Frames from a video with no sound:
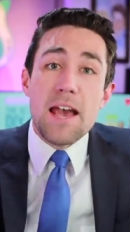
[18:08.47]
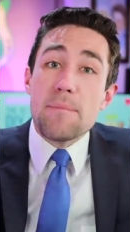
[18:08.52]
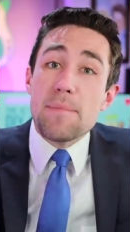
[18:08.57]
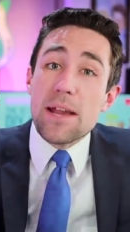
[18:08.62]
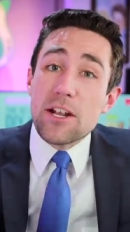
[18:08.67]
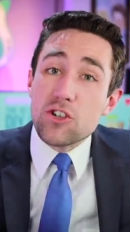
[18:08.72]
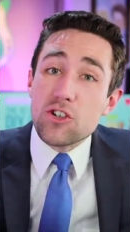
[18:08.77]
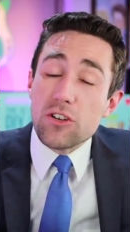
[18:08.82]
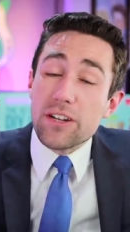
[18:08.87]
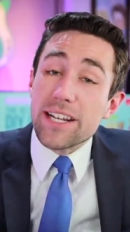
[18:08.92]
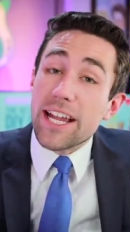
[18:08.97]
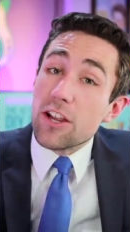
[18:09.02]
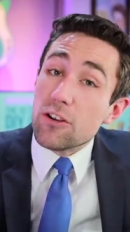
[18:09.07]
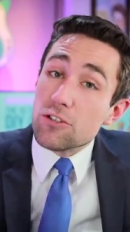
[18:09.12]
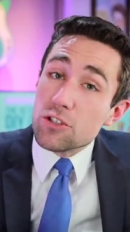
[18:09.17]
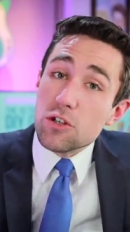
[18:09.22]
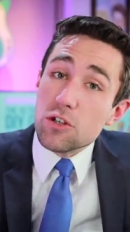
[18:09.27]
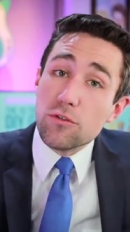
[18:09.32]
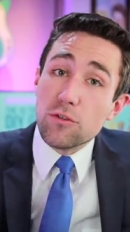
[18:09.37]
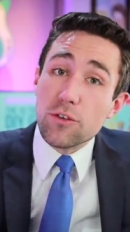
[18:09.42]
Make sure you get your
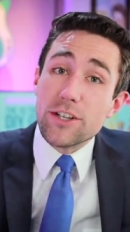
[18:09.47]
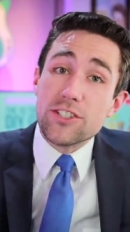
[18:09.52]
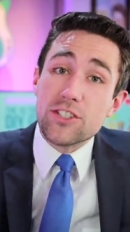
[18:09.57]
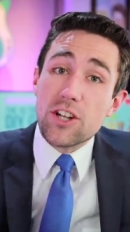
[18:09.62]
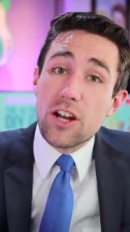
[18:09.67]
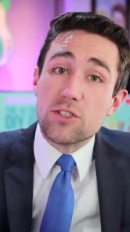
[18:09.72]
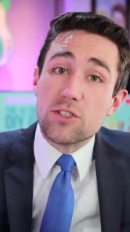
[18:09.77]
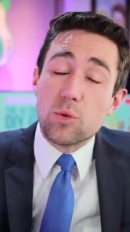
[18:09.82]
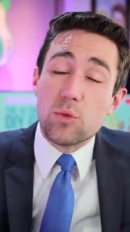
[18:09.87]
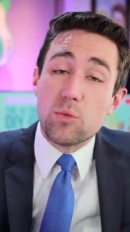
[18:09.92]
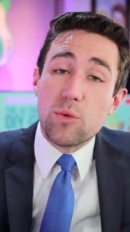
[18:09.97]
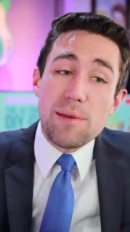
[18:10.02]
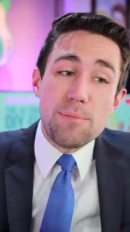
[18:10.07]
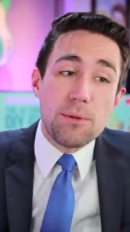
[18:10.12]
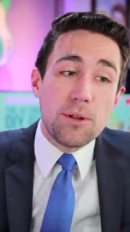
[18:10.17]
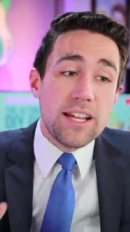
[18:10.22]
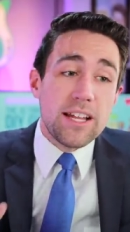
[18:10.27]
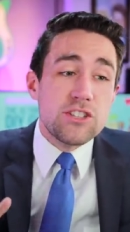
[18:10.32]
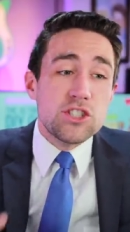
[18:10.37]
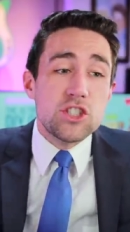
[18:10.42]
two free stocks with
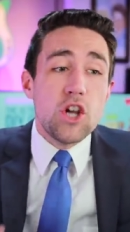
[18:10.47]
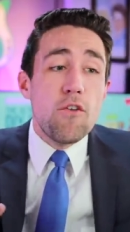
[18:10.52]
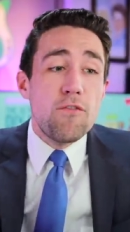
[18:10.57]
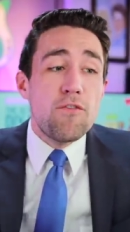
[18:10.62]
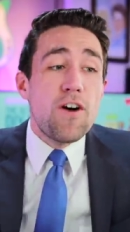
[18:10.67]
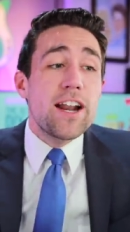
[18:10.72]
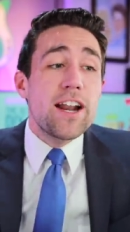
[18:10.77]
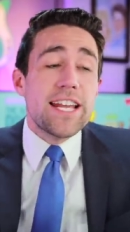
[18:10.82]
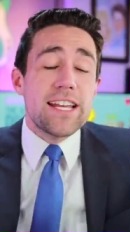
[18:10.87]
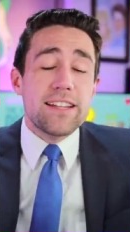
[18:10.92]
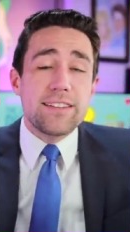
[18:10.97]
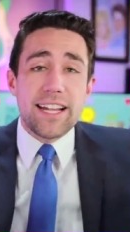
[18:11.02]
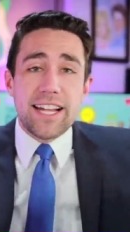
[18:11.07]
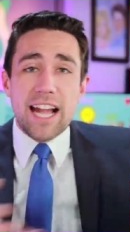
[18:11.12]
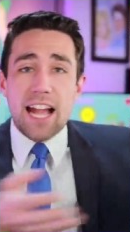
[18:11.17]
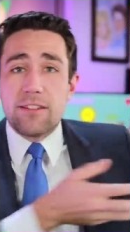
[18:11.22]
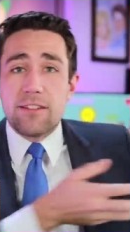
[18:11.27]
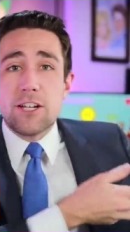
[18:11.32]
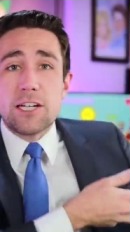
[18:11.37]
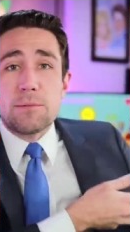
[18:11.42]
Webull. It's so funny. Like
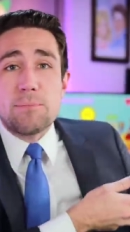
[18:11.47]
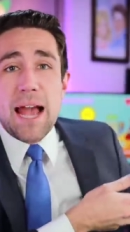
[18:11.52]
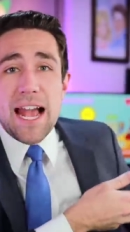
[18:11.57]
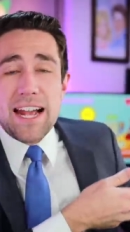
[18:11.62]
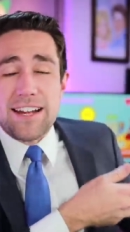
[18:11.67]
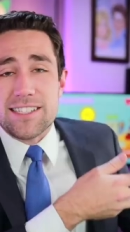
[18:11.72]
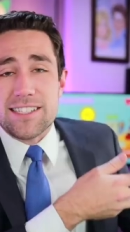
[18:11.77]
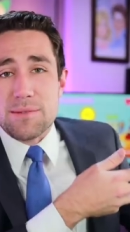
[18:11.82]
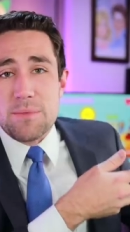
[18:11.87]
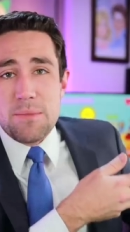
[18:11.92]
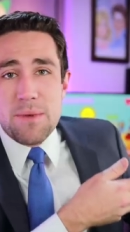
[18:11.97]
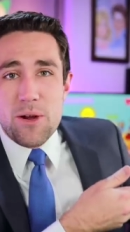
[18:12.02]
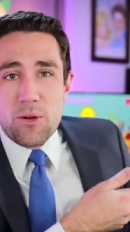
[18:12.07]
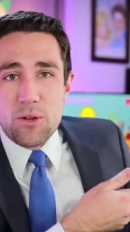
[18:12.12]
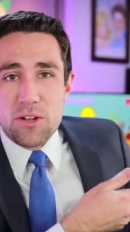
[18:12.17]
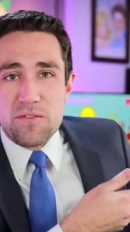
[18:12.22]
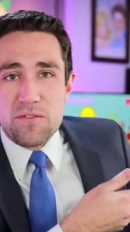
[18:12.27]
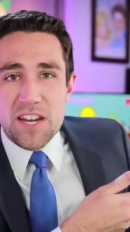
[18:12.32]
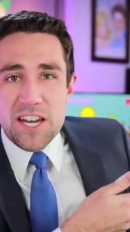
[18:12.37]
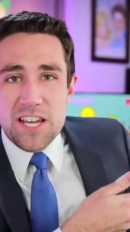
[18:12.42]
I look back at some of my
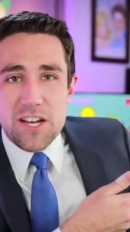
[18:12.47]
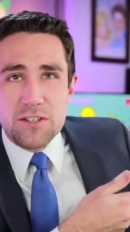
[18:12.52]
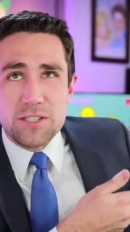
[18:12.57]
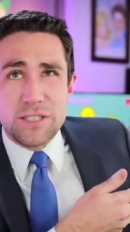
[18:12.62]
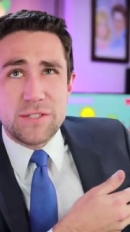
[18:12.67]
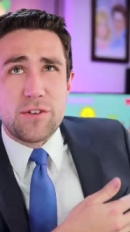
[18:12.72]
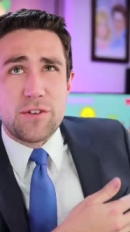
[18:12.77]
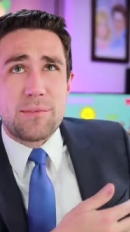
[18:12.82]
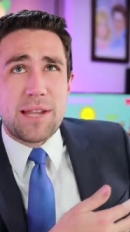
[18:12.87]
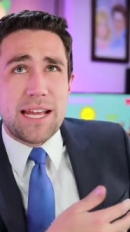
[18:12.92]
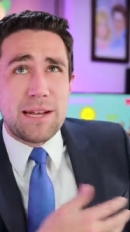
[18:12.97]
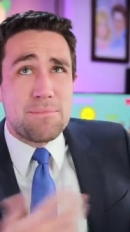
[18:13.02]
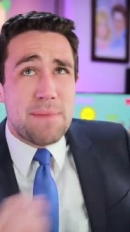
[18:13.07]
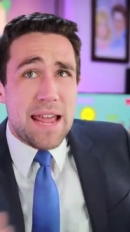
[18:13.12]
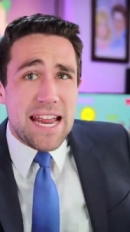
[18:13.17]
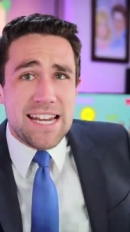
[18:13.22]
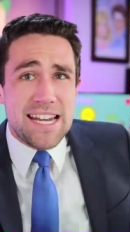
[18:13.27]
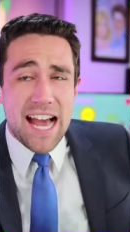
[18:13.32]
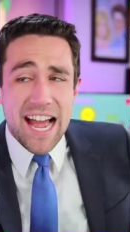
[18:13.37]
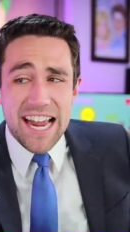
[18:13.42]
old videos from like
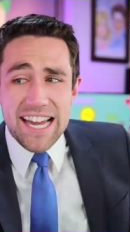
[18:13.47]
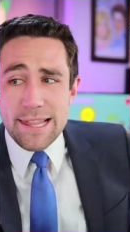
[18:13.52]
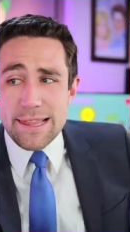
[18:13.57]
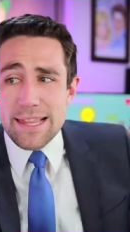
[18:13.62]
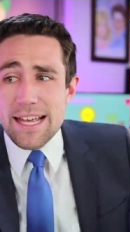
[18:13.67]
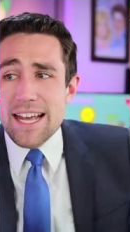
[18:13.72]
May 9th